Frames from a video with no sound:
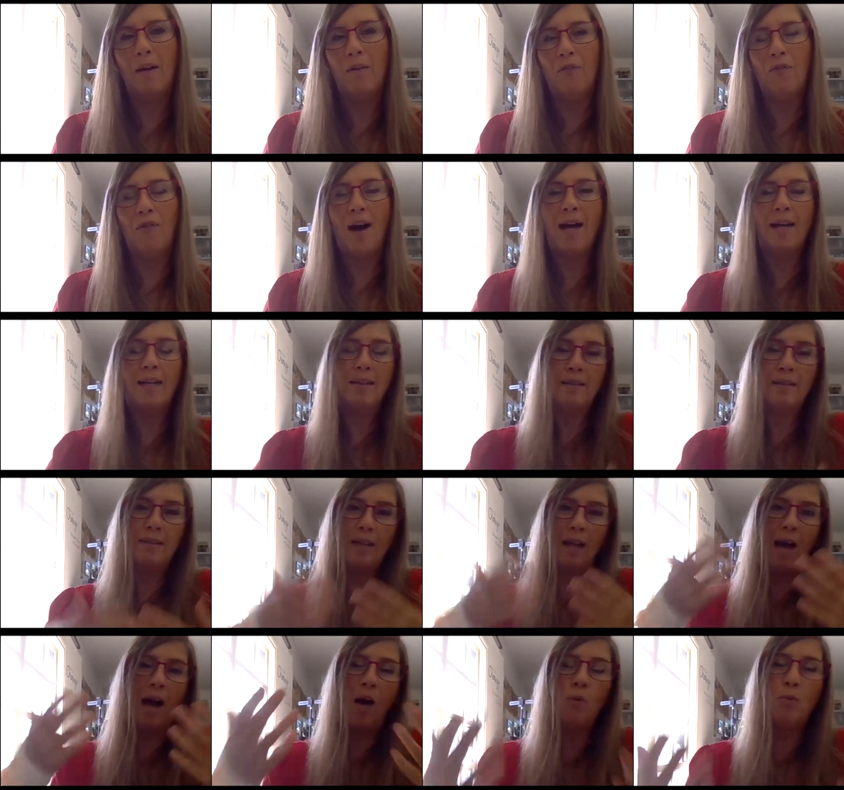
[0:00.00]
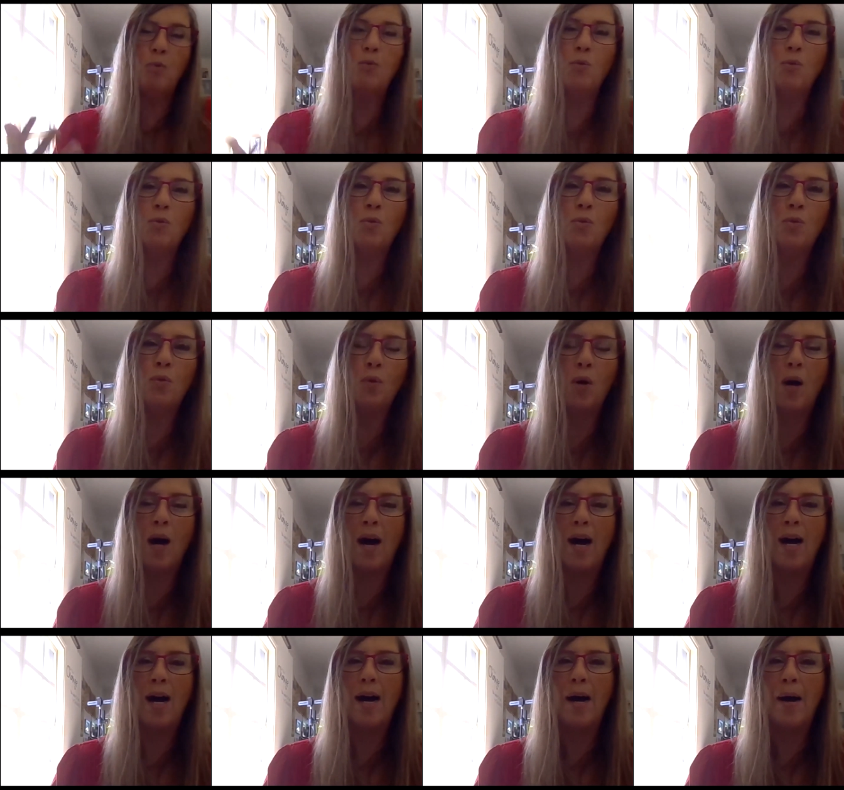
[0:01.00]
fight, how to
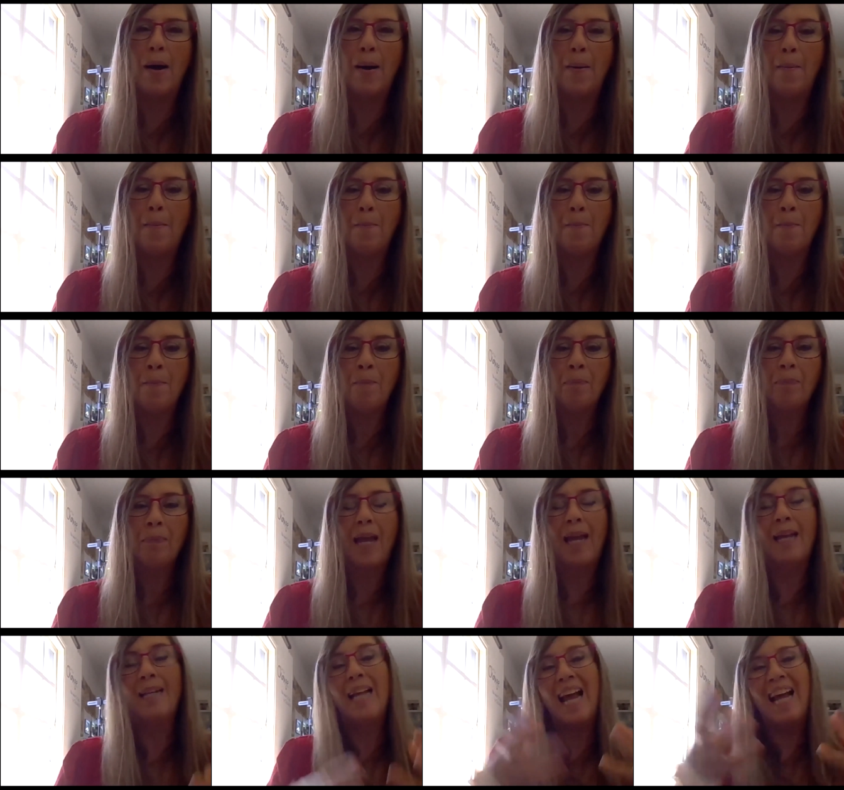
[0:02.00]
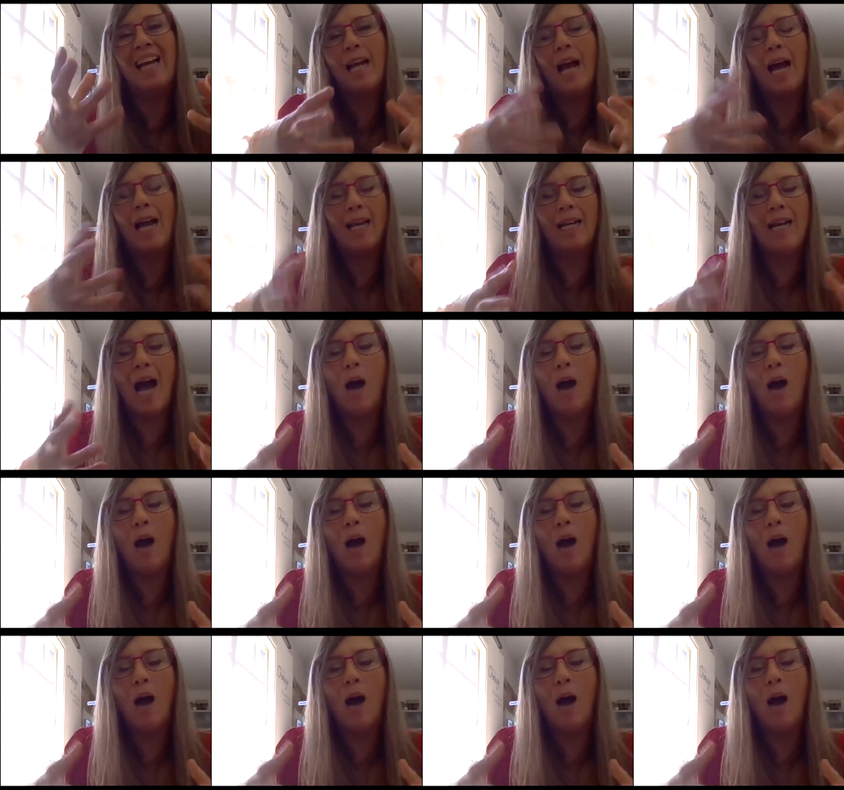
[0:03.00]
and